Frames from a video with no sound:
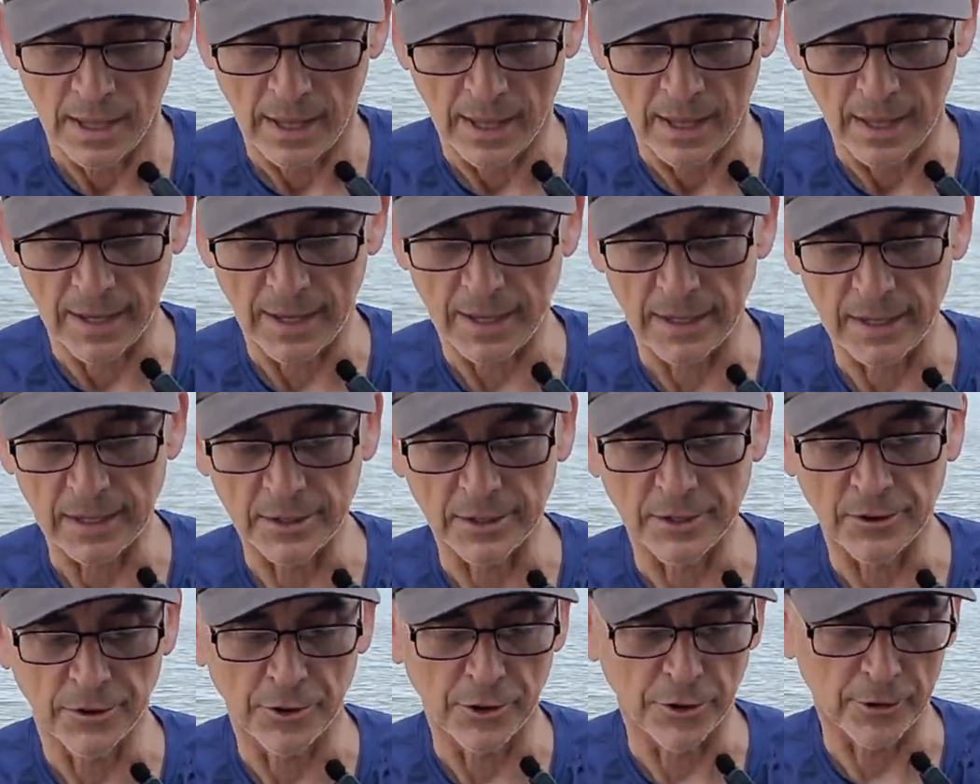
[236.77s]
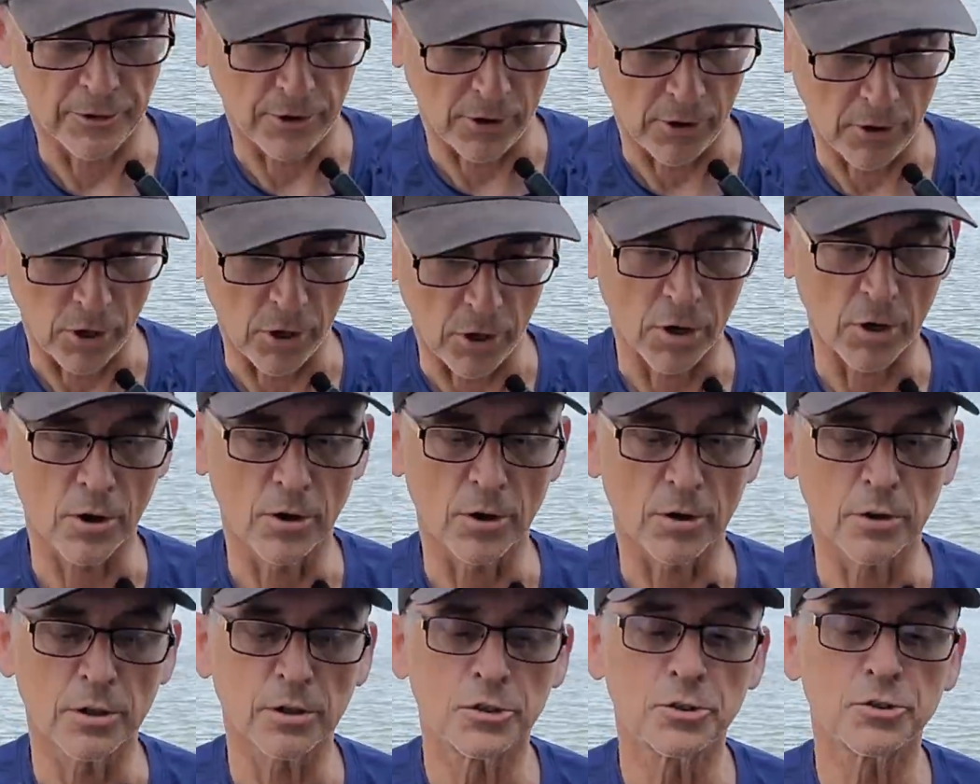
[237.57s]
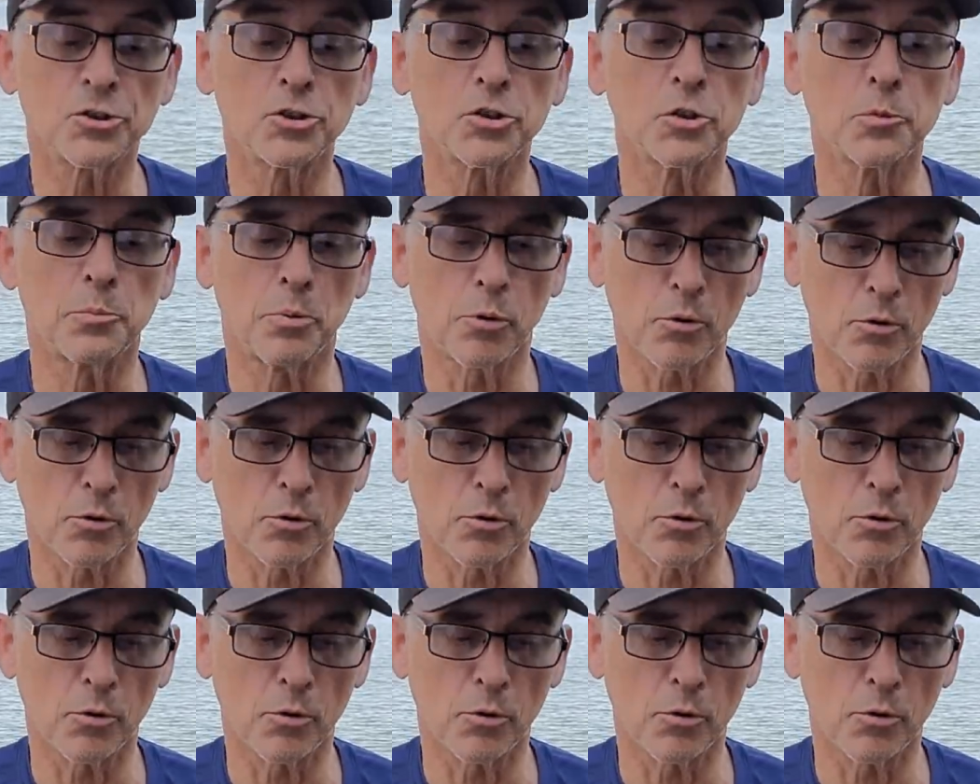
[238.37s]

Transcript: And there are 2